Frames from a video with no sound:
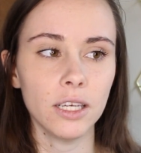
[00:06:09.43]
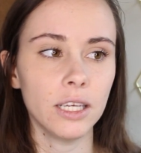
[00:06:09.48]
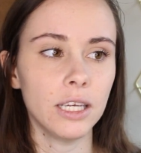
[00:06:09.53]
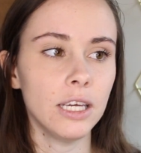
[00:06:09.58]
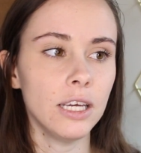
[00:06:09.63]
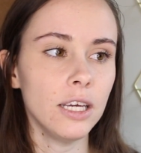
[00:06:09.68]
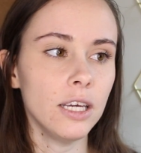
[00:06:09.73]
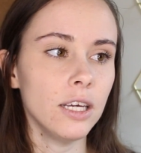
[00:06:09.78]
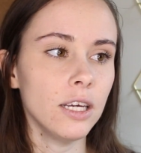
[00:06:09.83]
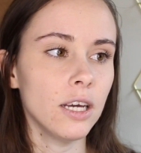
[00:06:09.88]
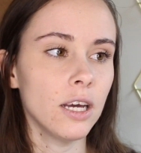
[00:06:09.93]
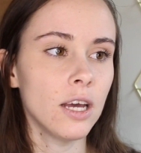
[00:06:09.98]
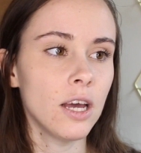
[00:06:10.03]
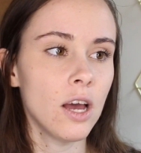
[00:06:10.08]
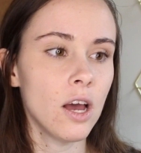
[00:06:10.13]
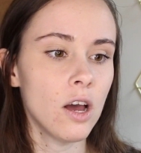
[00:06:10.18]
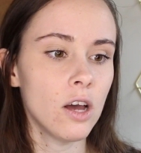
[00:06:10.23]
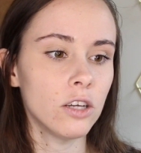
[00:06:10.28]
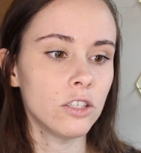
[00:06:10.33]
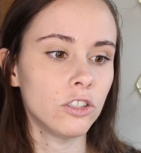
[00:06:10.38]
He
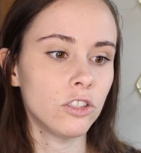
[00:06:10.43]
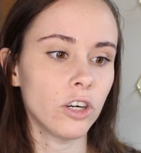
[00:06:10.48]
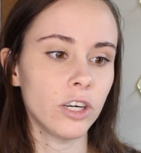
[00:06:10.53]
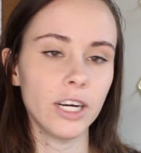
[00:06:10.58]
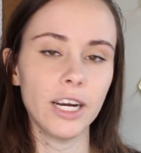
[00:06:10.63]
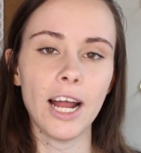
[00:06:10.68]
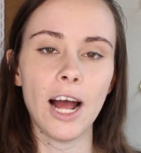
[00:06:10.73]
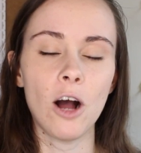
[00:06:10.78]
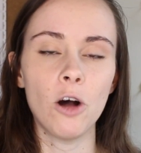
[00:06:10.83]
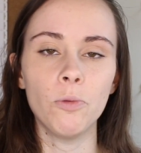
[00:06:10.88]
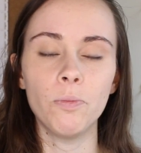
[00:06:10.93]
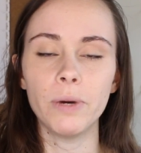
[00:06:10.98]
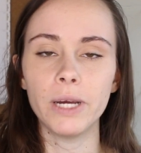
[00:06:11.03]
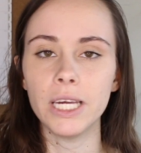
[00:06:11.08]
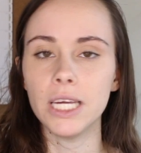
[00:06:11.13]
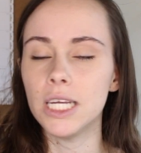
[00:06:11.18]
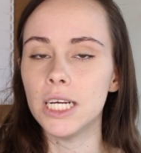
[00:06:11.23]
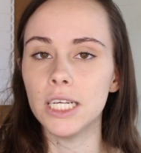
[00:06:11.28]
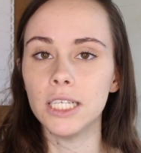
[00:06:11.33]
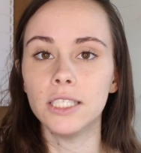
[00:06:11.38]
started out by
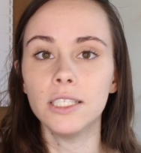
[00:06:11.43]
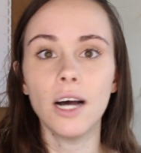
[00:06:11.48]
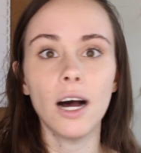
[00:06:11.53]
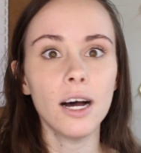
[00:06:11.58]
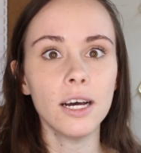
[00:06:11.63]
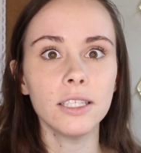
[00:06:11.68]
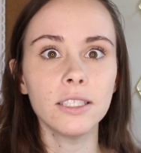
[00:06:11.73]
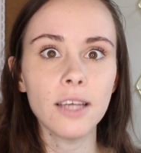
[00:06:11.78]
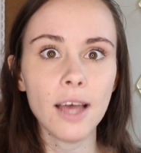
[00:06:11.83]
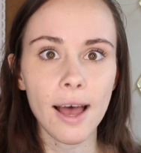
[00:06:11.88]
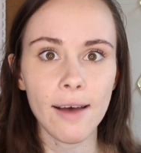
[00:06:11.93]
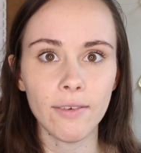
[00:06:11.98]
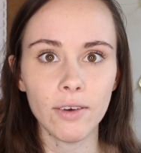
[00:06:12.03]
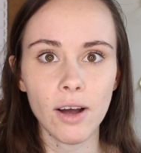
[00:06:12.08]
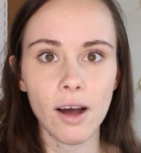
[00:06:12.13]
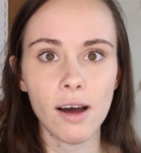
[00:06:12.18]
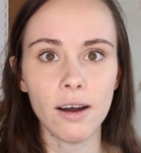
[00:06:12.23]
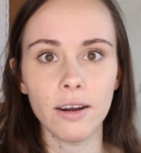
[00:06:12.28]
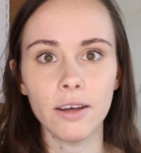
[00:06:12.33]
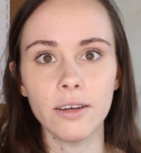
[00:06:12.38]
eating tons of
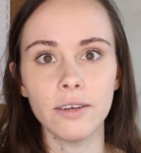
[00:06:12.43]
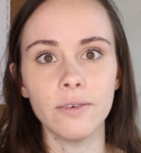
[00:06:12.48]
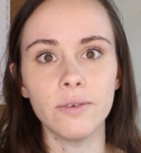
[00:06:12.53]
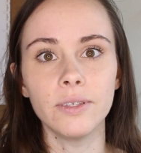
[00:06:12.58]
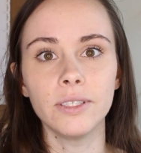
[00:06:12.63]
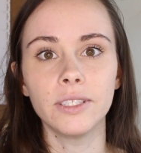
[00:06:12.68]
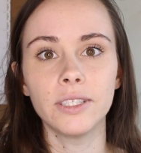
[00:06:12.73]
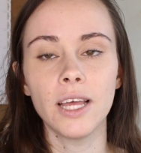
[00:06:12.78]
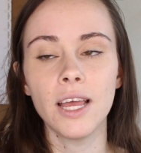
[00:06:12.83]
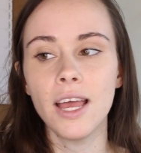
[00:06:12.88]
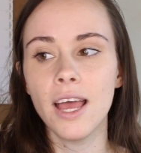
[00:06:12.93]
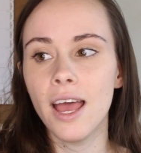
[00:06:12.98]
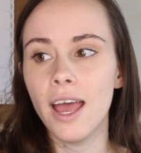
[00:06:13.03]
avocados